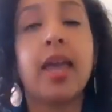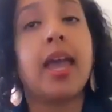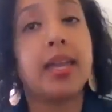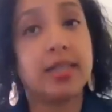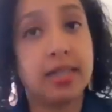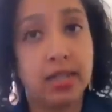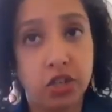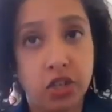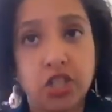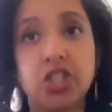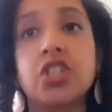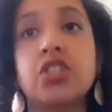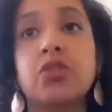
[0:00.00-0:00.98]

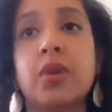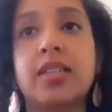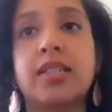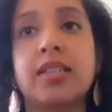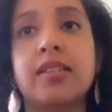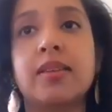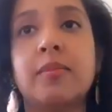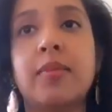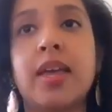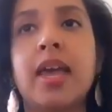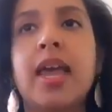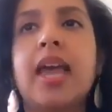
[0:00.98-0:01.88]
anti-Indigenous racism,